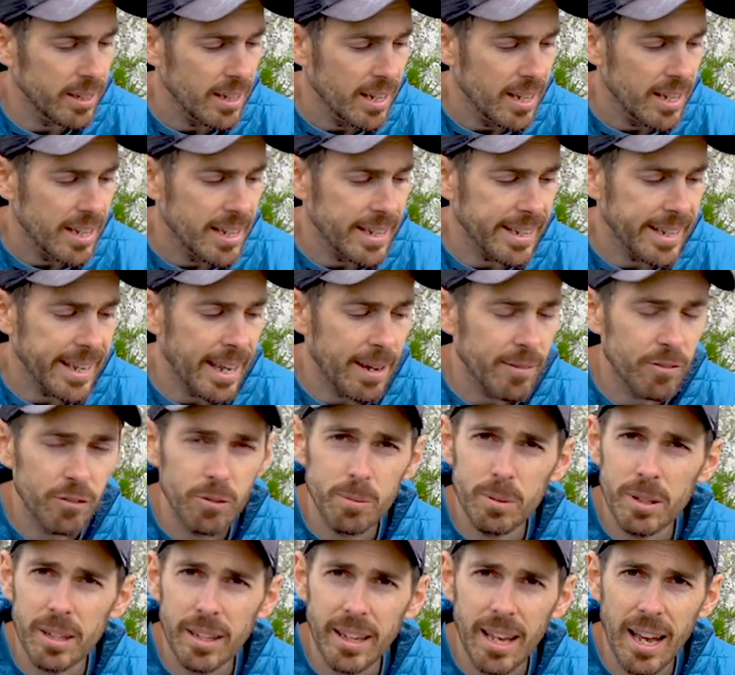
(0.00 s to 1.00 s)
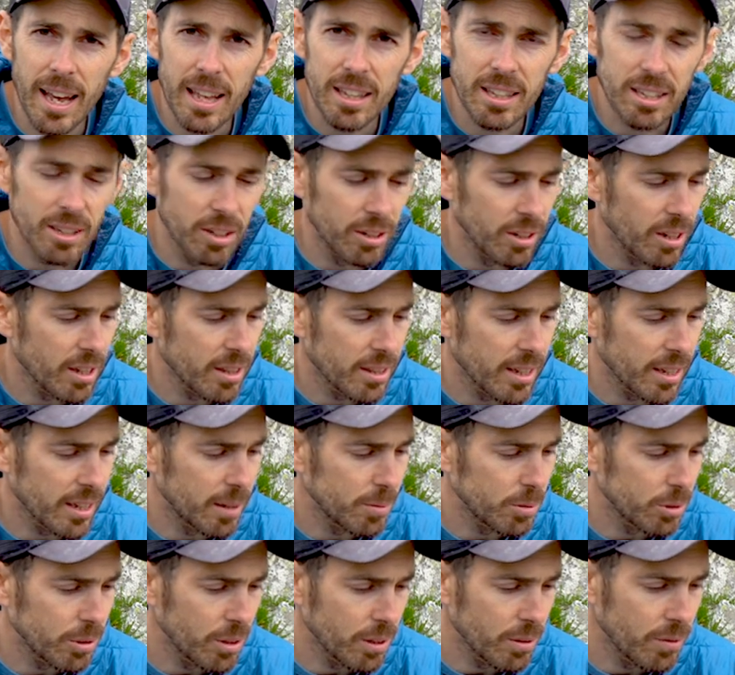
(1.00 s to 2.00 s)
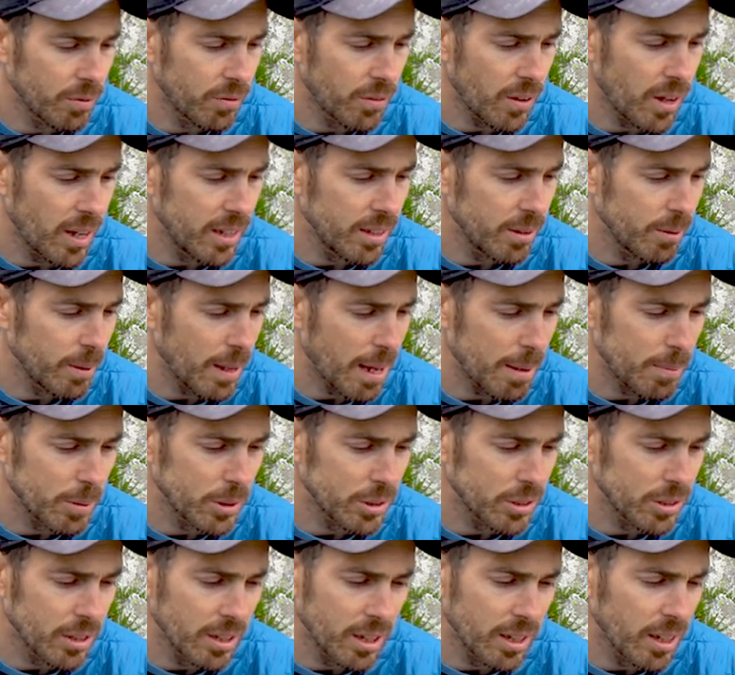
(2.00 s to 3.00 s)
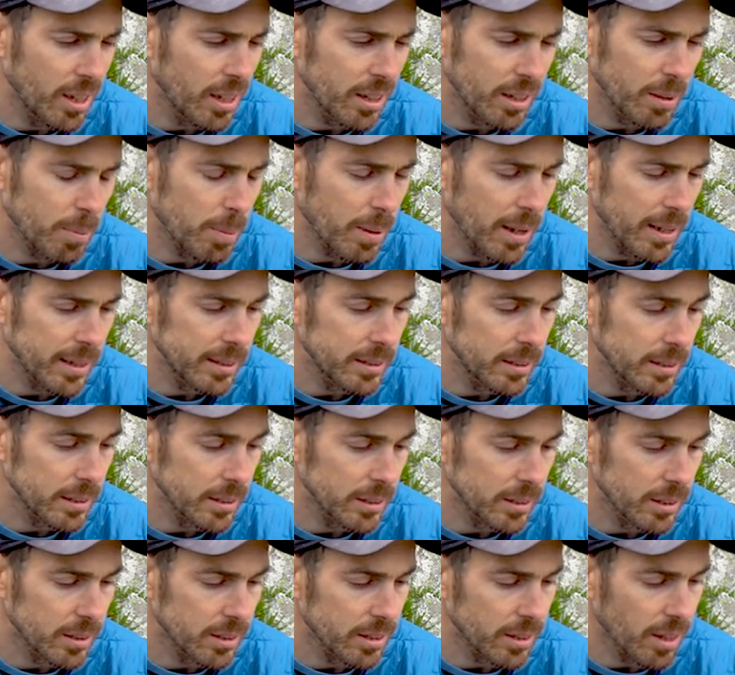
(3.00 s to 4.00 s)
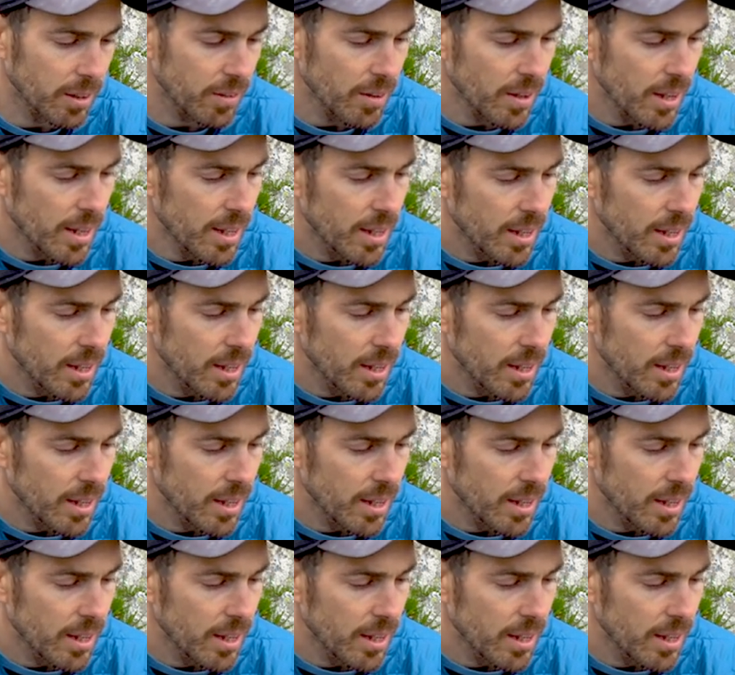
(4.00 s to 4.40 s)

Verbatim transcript: You can get it from Decathlon, I think. I'm sure you can find it on Amazon and other places and stuff.